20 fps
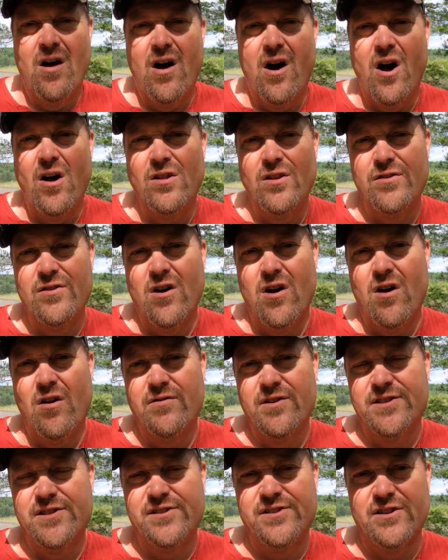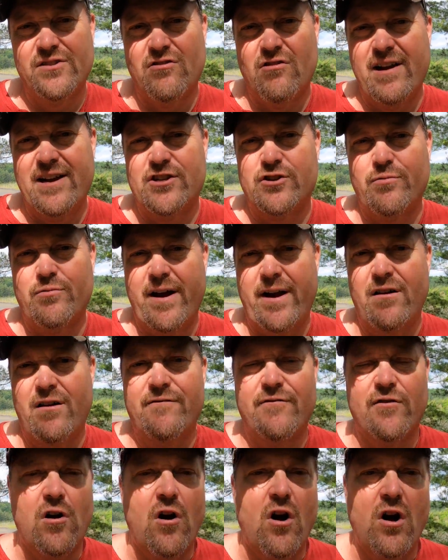All in all, this is a great trail
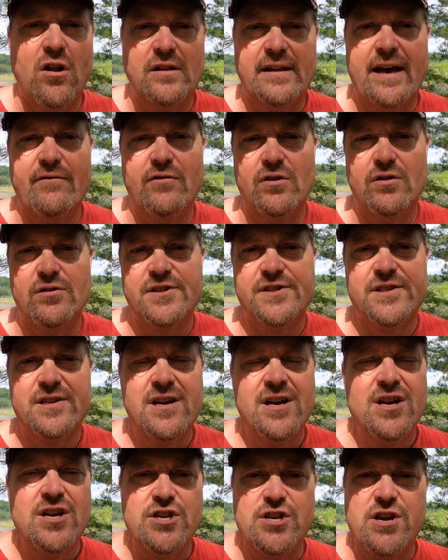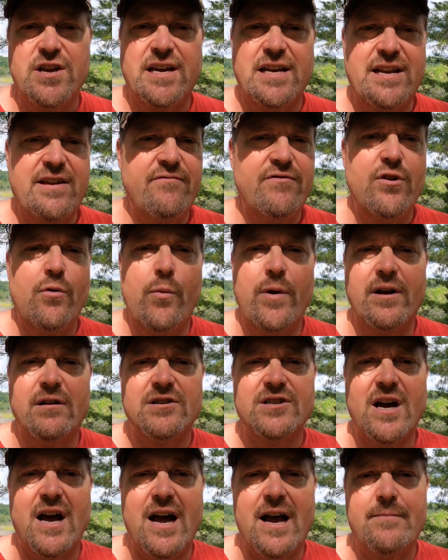for all levels. You can, even in the
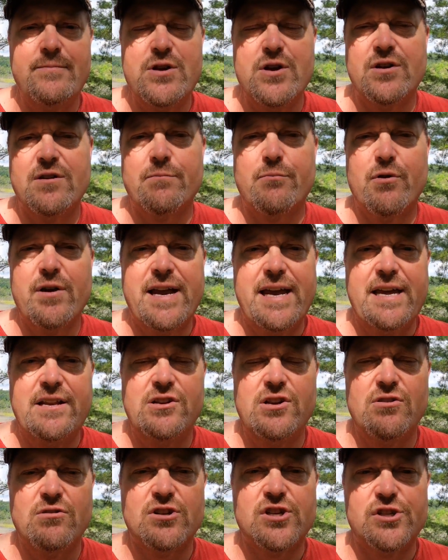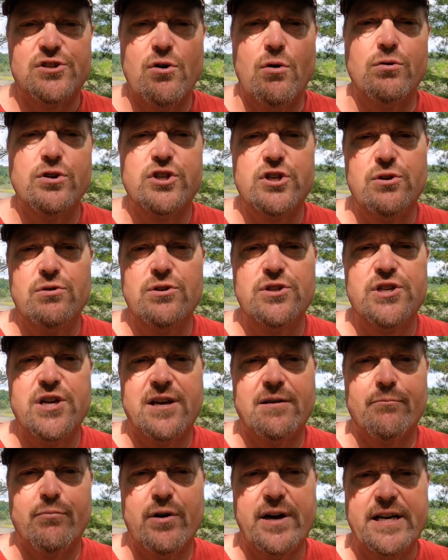wintertime, you can bring in your snowshoes, you
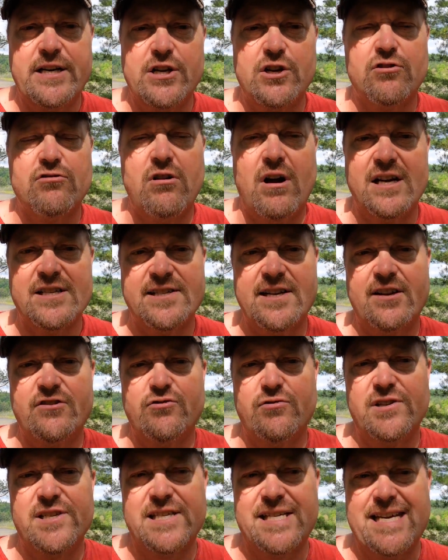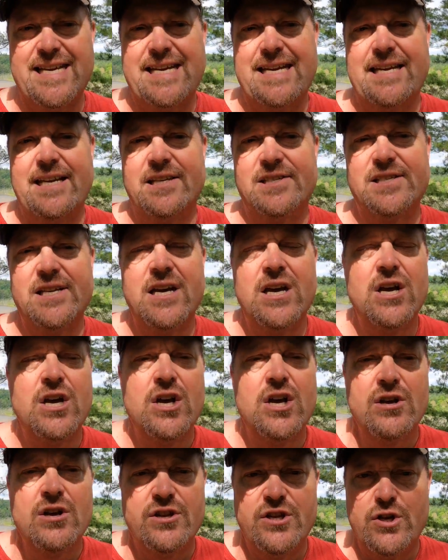can bring in your cross-country skis.
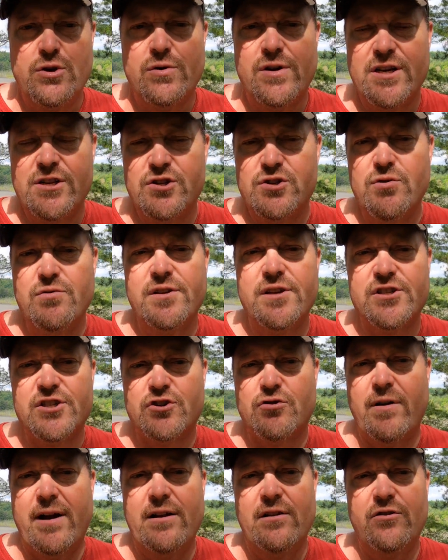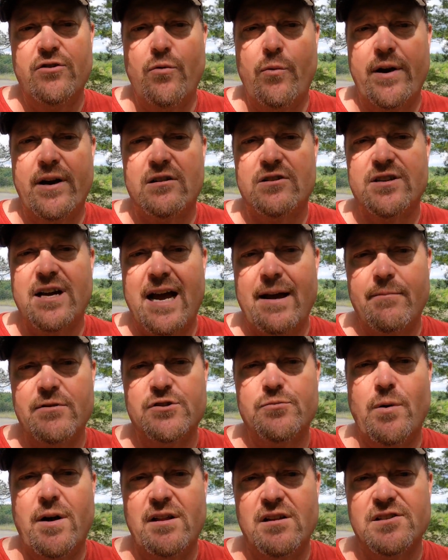You can do this trail in the wintertime
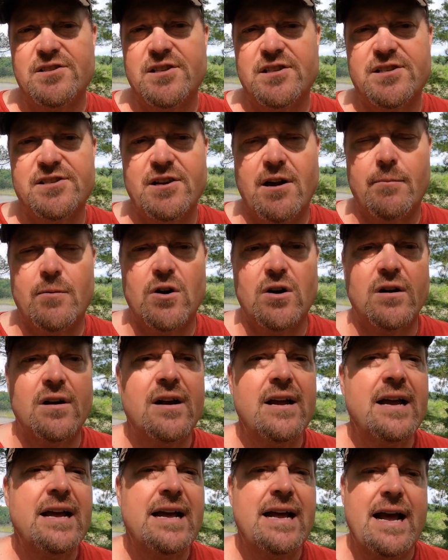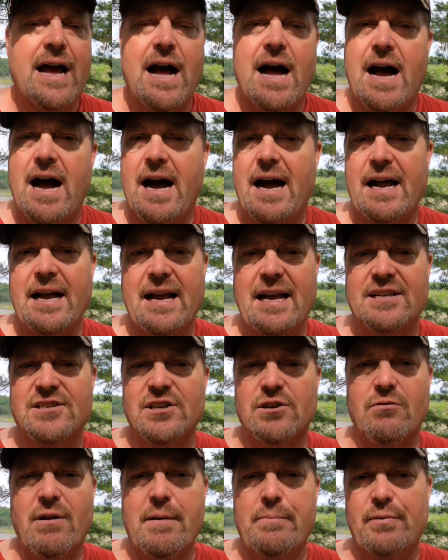as well as the summer. It's
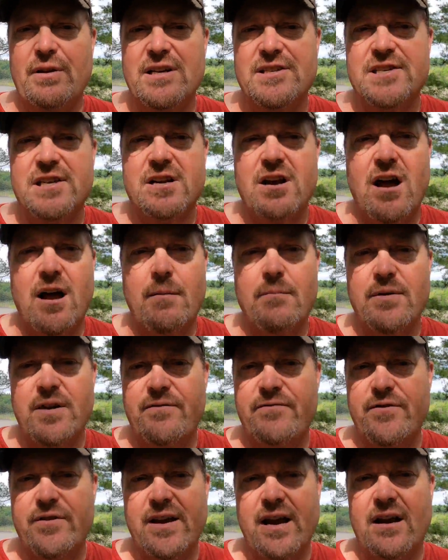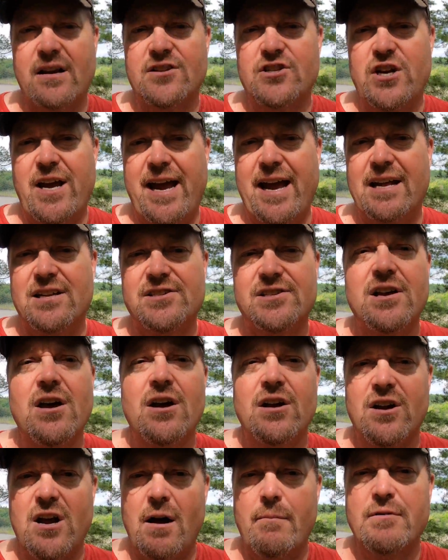a great place to come. If you got a chance,
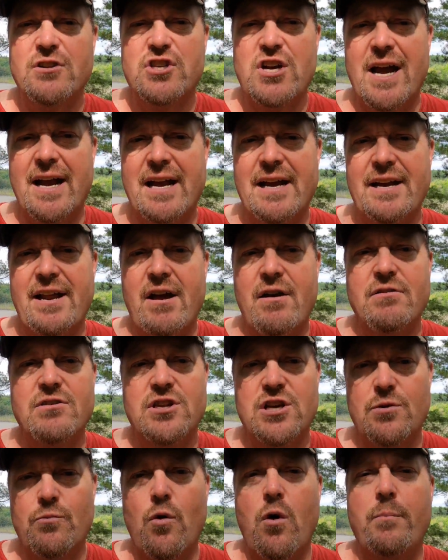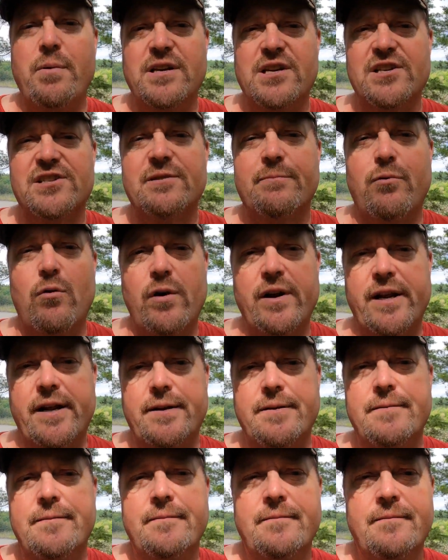come and check it out. You won't be disappointed.